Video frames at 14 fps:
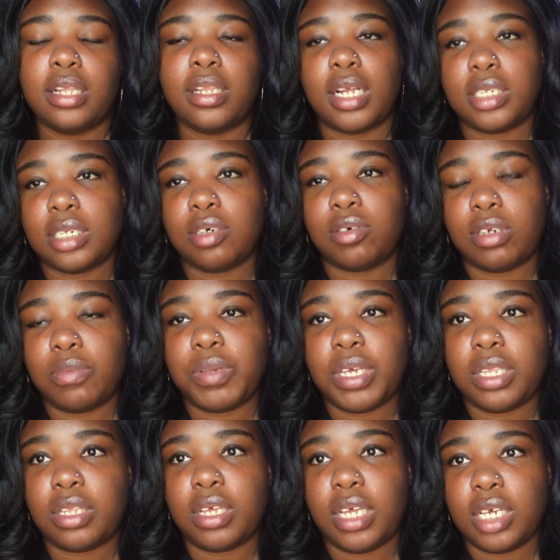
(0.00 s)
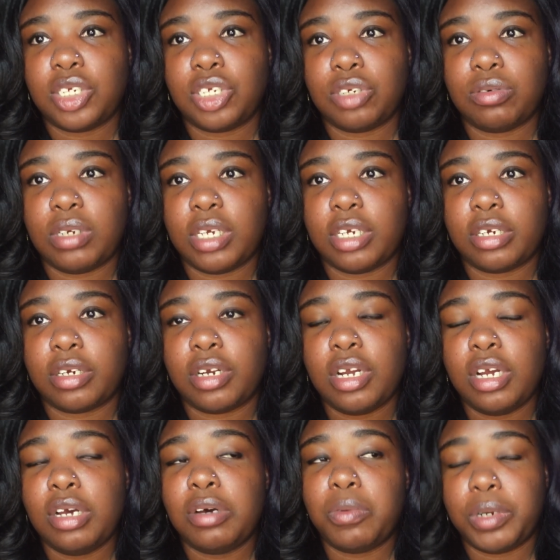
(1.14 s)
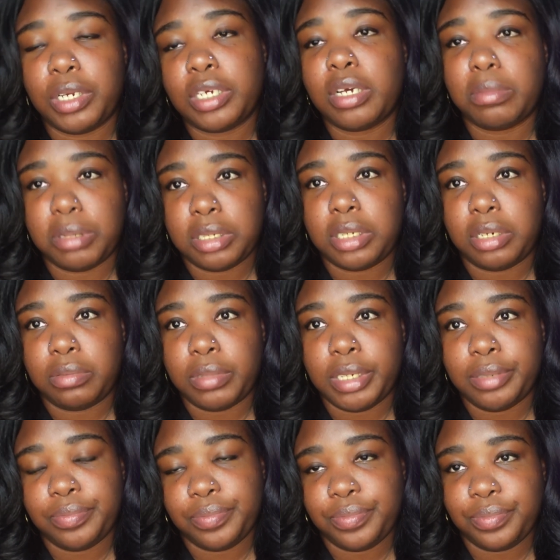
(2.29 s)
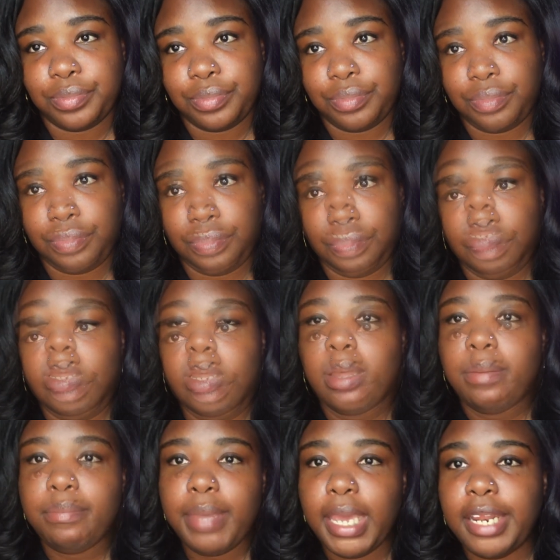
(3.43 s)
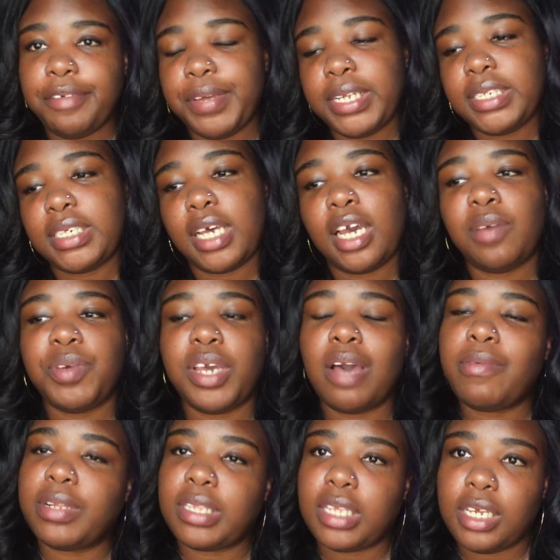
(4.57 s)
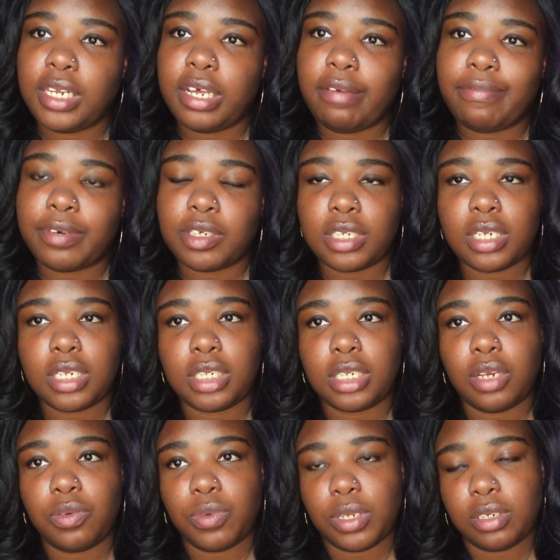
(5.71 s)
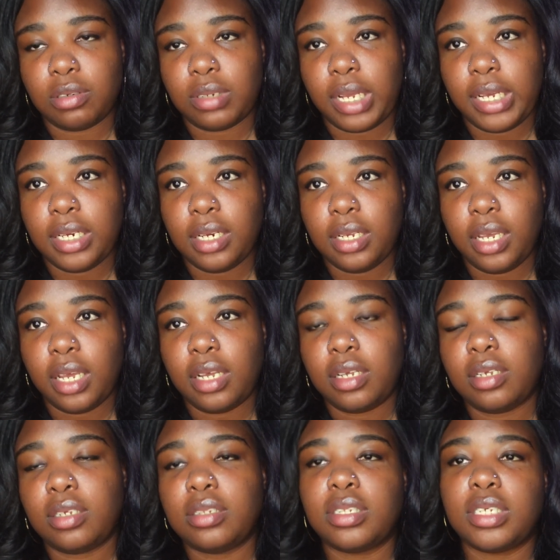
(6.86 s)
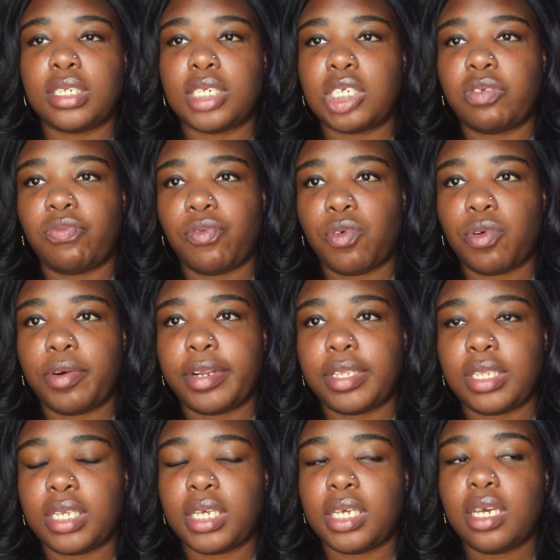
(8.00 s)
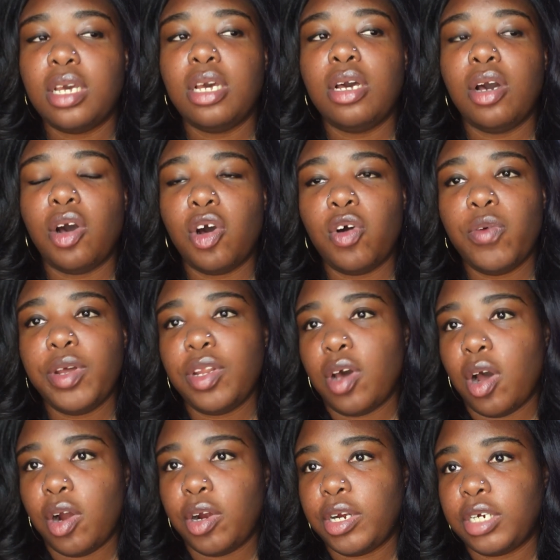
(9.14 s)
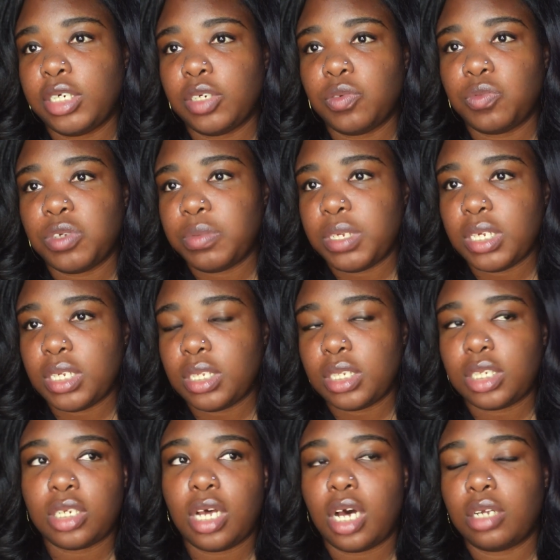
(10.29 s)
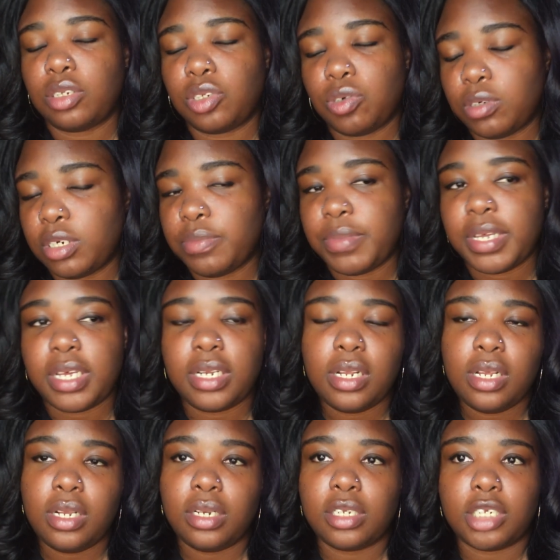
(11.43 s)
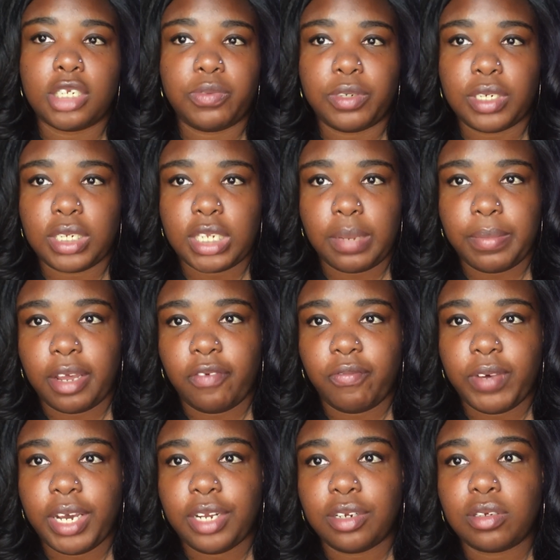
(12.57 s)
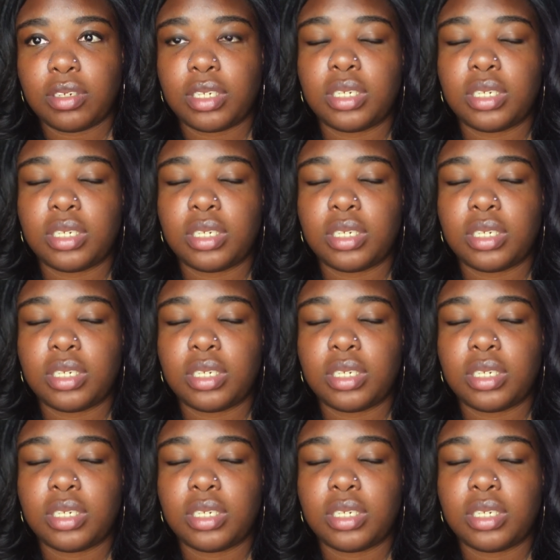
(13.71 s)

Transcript: That's going to be the issue here when it comes to Tony. Main event time, we have Athena versus Willow Nightingale. This is for the Owen Hart Women's Tournament. This is for the semifinals.